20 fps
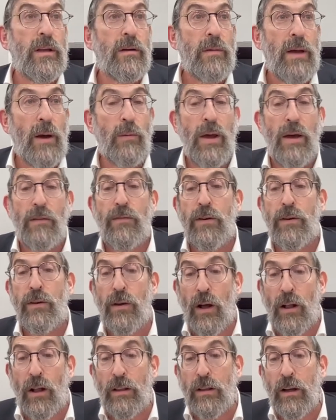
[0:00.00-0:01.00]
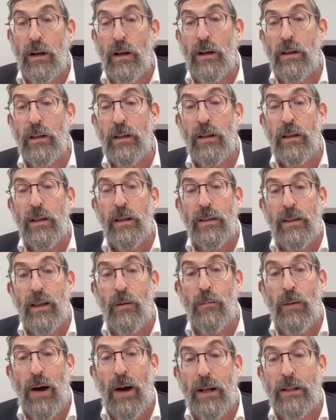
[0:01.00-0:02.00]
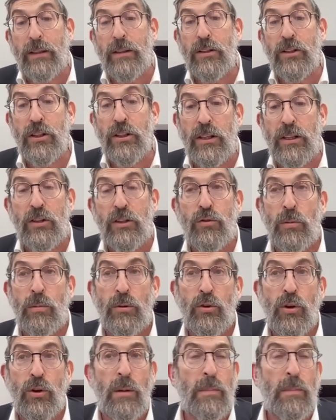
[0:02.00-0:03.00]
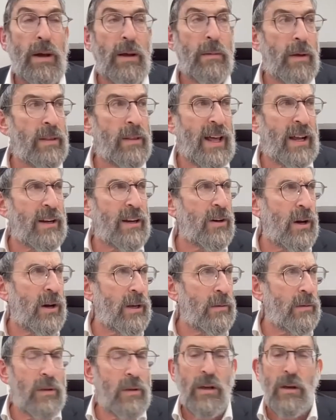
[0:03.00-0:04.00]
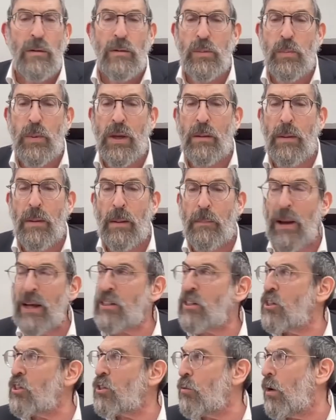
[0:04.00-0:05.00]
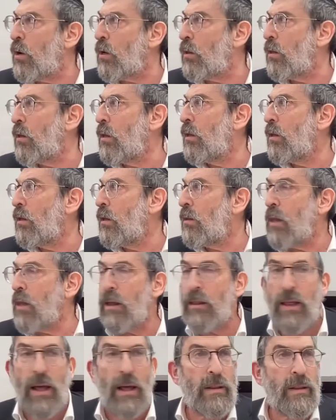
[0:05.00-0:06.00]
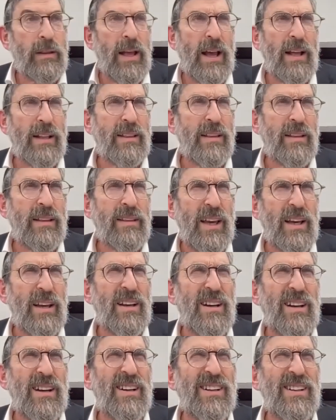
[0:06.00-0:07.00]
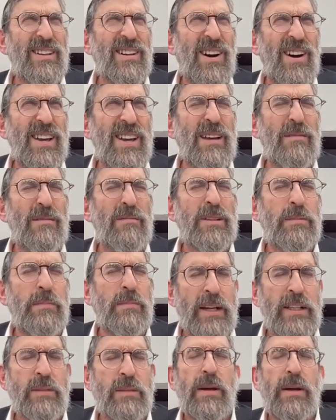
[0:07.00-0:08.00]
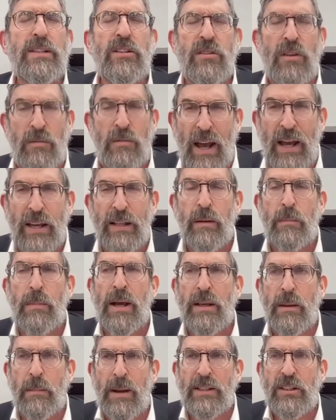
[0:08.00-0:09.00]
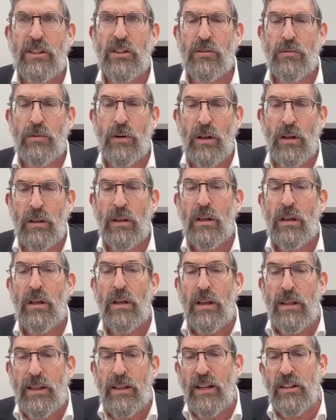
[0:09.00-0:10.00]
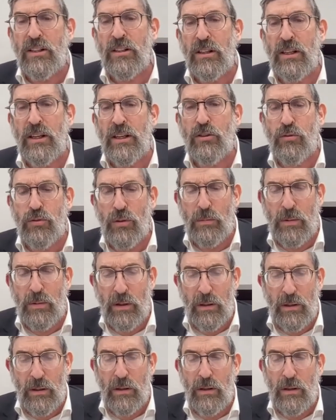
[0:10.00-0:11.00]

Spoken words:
However, Yolda, then what? She'll eat Truma. We're talking about, not a Kayin, speaking about Bas Yisrael. Kayin was Ma'anis Bas Yisrael, right, about Bas Yisrael. Then she'll eat Truma,